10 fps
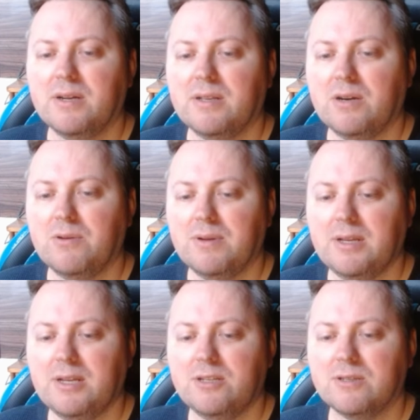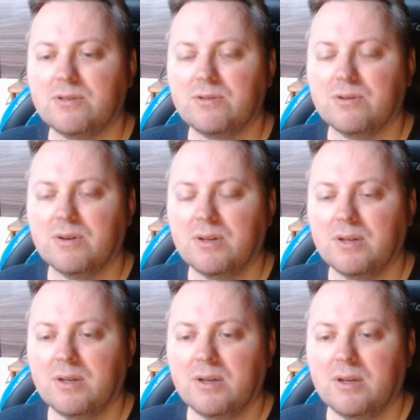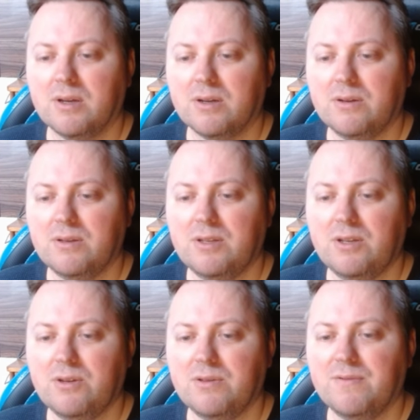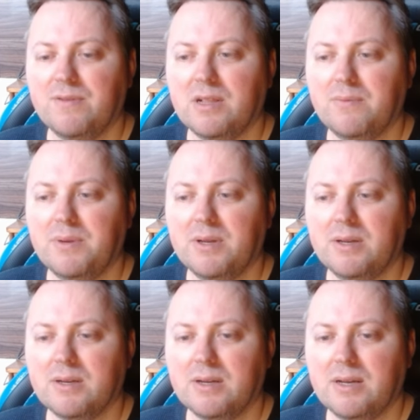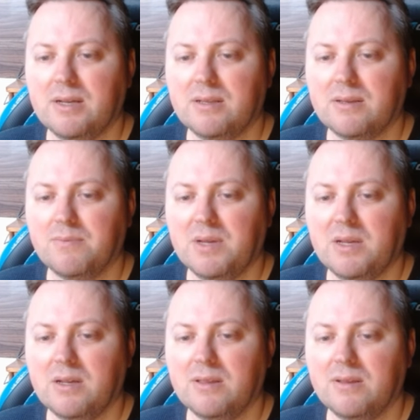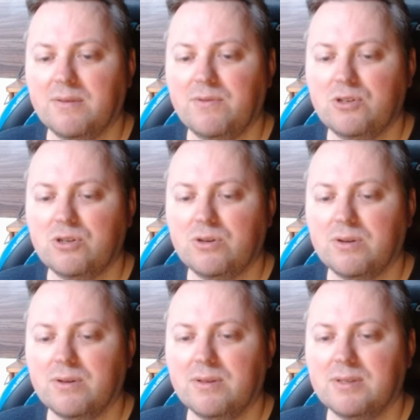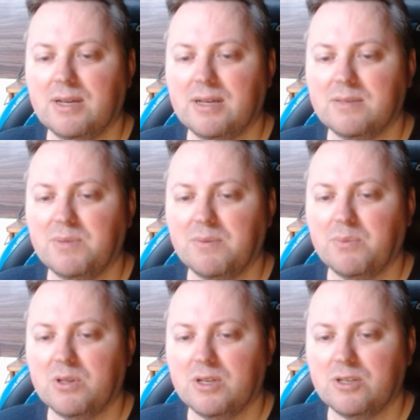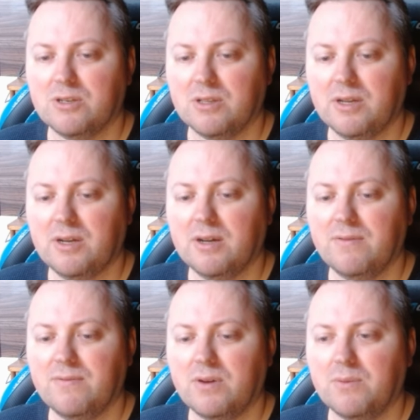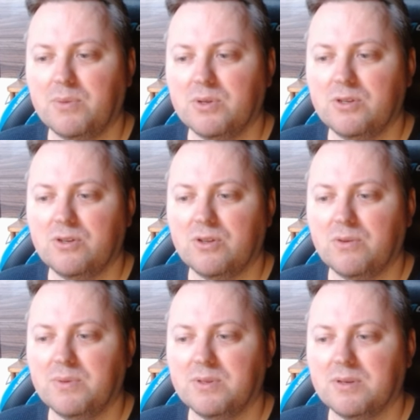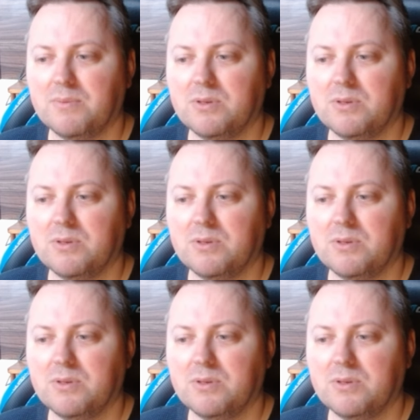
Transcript: Now we need just to continue developing, and in the future this has big potential, yeah. If position opens up.